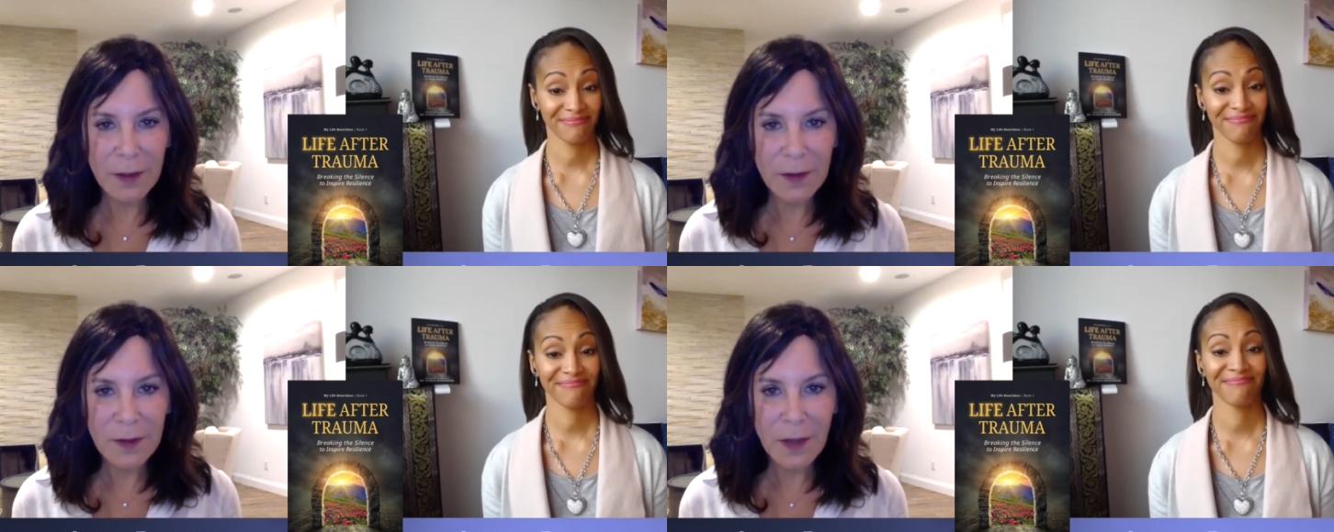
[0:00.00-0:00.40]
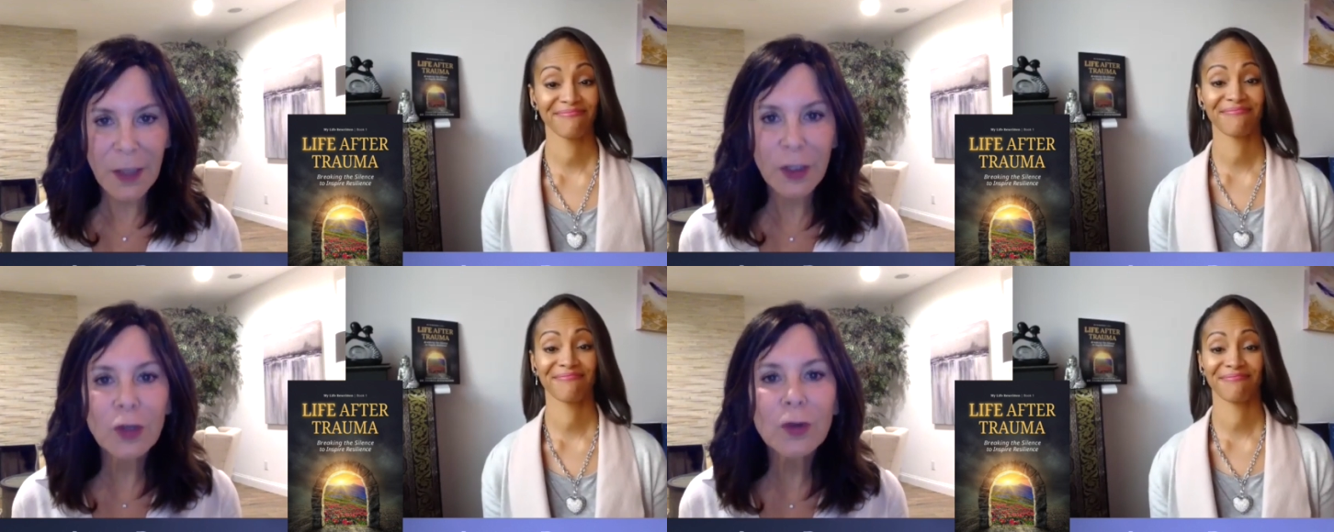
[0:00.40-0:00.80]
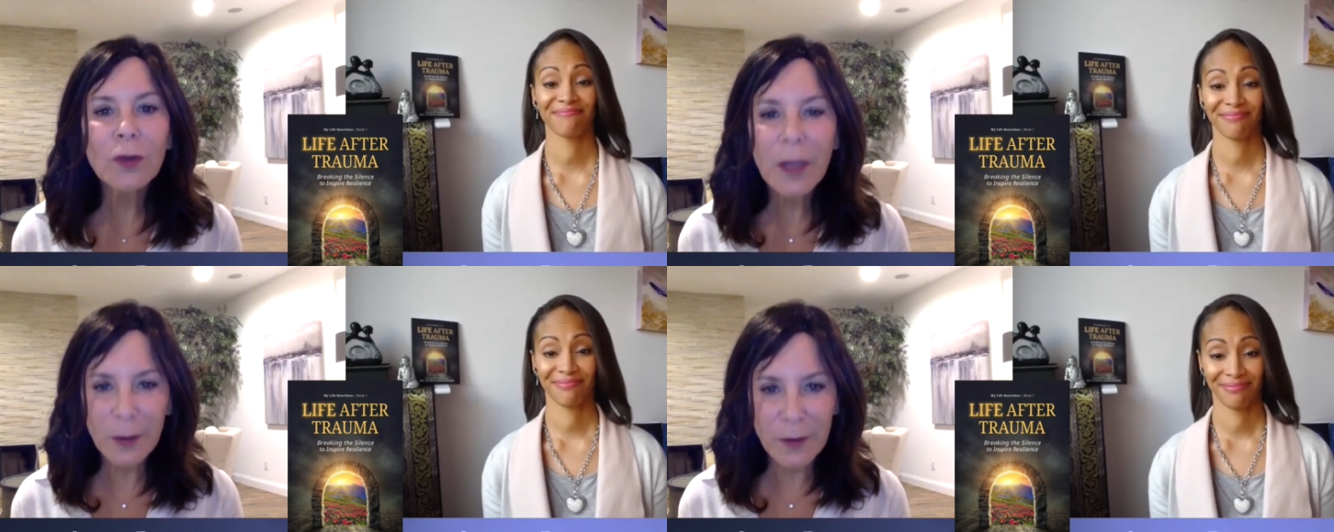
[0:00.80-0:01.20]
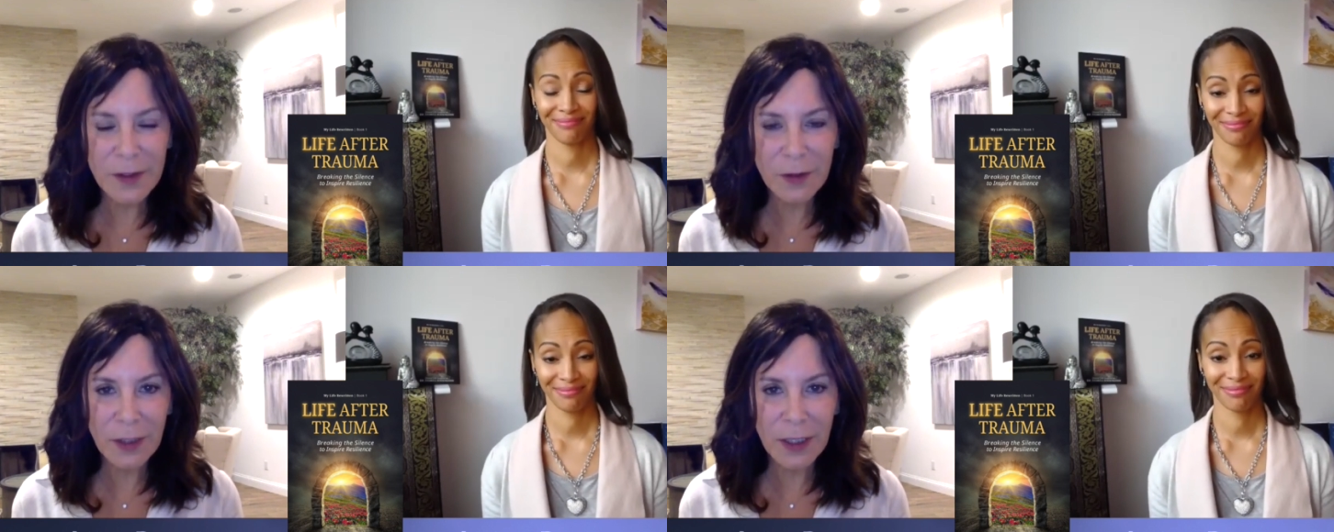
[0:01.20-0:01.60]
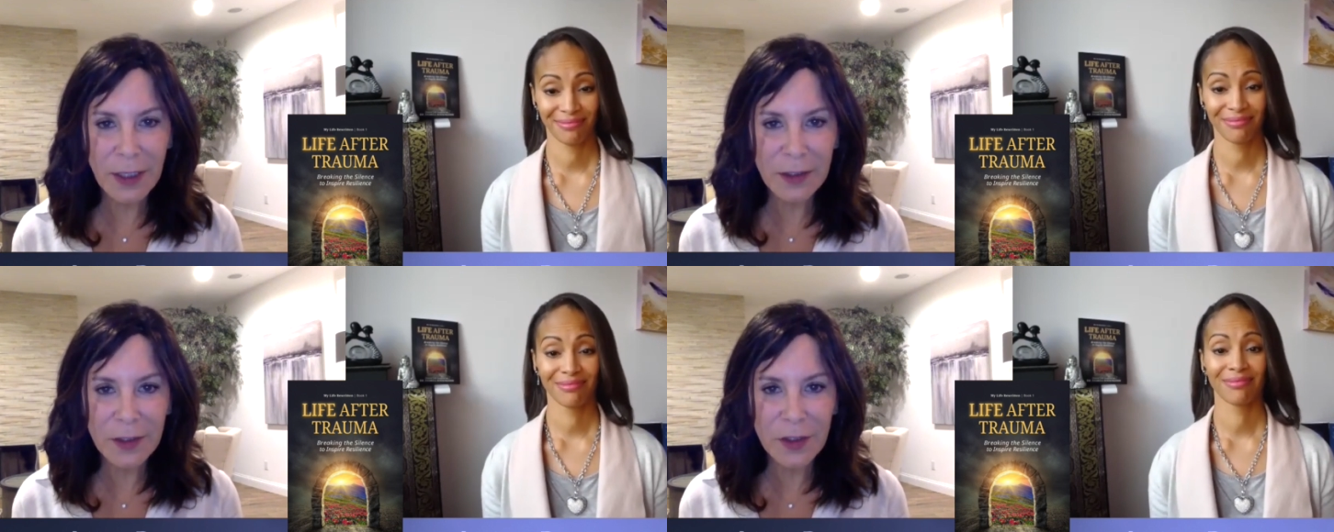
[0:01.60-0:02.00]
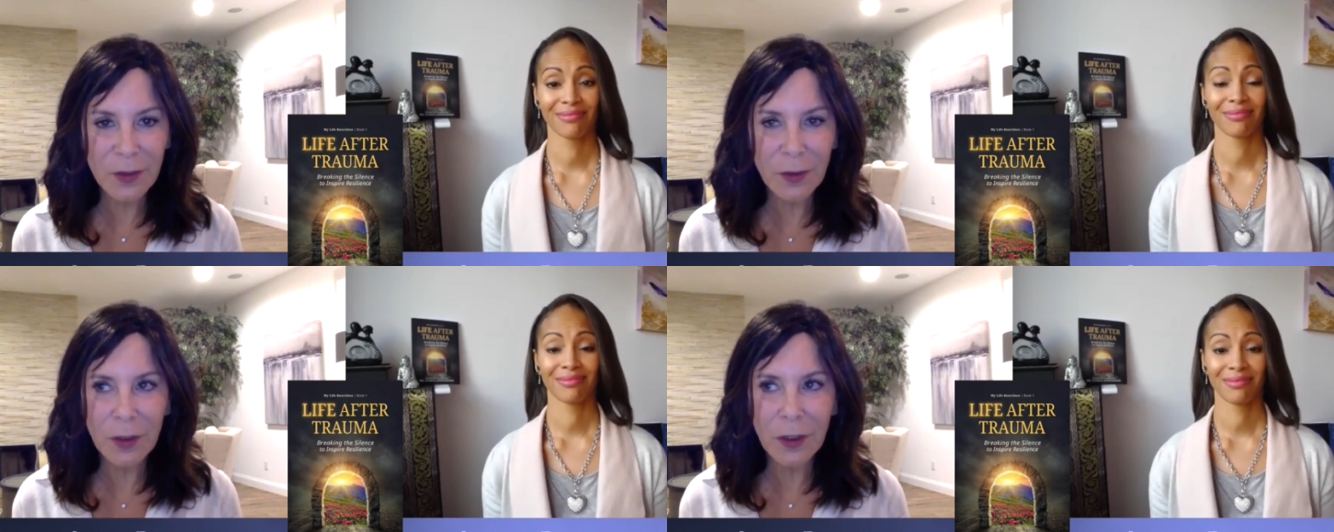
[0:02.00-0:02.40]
Speaker 1: I knew that I was still connected to her.